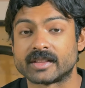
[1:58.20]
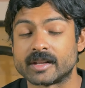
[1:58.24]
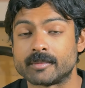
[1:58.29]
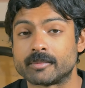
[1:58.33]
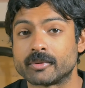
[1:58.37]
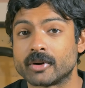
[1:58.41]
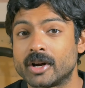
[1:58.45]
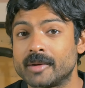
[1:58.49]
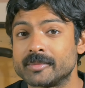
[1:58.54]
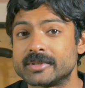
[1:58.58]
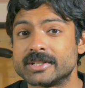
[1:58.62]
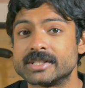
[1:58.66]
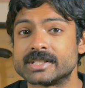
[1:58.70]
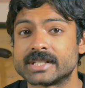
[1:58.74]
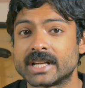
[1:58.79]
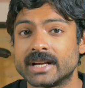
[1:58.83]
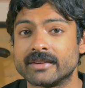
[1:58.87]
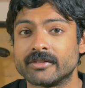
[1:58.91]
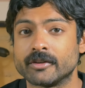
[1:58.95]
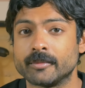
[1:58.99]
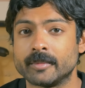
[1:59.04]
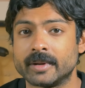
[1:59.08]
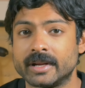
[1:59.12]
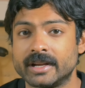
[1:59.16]
that Brompton's
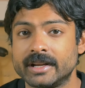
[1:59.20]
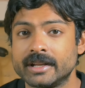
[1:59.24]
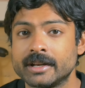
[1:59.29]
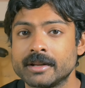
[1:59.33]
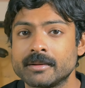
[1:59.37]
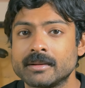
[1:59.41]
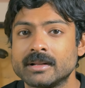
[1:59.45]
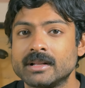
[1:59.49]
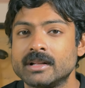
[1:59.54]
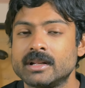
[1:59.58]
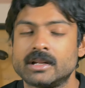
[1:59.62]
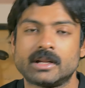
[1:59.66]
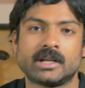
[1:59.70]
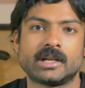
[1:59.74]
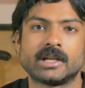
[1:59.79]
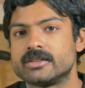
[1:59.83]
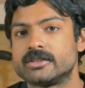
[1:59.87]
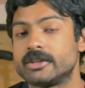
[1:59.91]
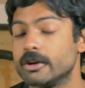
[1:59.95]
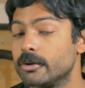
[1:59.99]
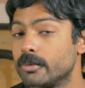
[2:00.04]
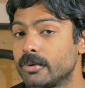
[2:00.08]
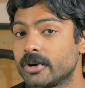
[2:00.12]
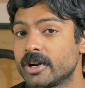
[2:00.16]
ever made.
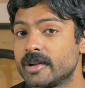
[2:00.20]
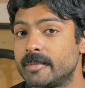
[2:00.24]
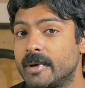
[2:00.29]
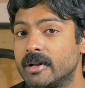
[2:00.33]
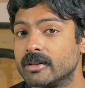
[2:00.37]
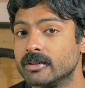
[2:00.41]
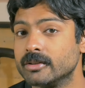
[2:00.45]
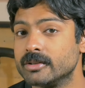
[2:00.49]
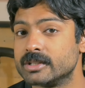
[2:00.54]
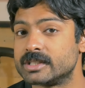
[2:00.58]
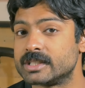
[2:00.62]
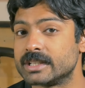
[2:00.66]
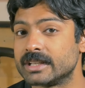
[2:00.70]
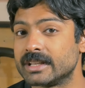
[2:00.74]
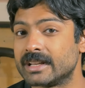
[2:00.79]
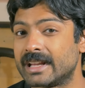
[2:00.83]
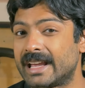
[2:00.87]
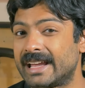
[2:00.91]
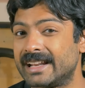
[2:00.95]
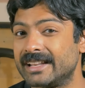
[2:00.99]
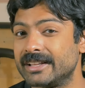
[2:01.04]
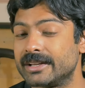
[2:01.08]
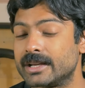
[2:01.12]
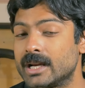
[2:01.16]
Don't worry about losing
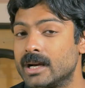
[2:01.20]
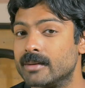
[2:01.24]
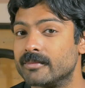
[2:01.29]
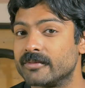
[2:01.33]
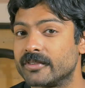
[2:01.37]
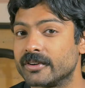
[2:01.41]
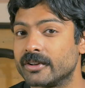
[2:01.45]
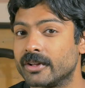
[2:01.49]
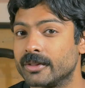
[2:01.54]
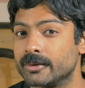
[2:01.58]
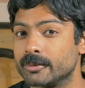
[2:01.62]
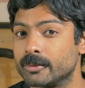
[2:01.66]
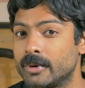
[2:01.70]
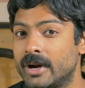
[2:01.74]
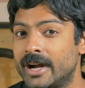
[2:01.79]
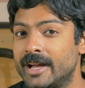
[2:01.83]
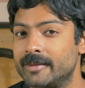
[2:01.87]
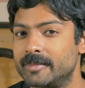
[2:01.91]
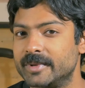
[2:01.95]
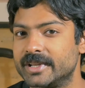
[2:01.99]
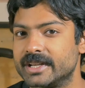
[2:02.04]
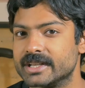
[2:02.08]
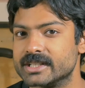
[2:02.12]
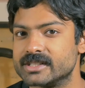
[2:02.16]
any comfort on the
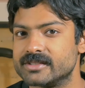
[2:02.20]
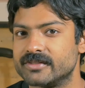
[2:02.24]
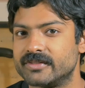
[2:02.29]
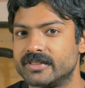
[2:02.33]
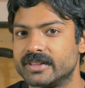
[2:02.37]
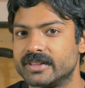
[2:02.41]
ride because of